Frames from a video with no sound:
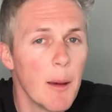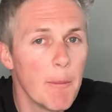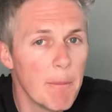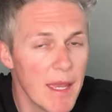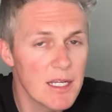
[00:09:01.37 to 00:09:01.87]

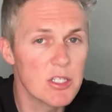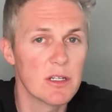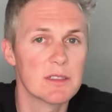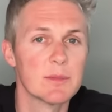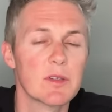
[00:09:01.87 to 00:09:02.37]
make
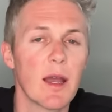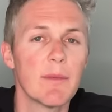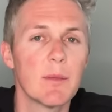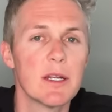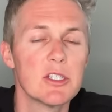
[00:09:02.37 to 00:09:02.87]
sure to
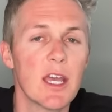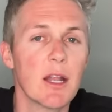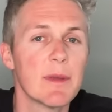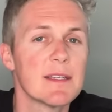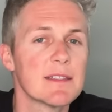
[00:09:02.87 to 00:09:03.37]
subscribe to my
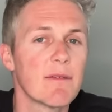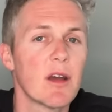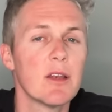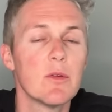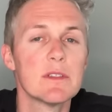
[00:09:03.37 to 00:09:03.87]
channel because I've
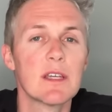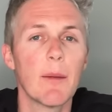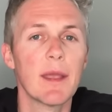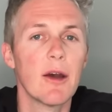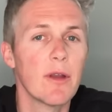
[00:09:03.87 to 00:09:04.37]
got new ones
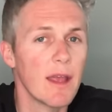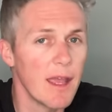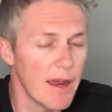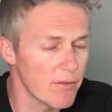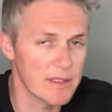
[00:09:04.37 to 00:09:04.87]
coming out
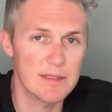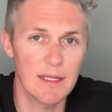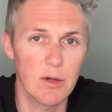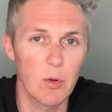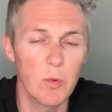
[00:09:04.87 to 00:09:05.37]
every
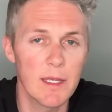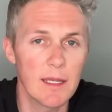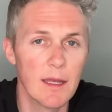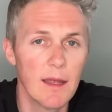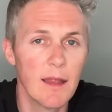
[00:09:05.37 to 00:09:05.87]
single
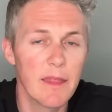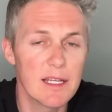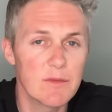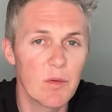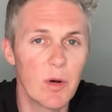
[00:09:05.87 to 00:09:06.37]
week.
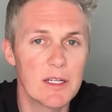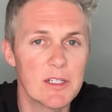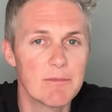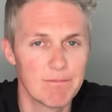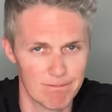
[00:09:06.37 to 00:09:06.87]
Thanks for
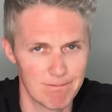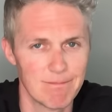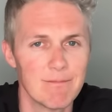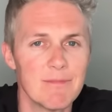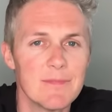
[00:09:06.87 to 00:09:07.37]
watching.
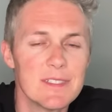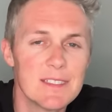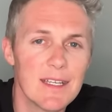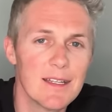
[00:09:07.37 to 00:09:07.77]
See you in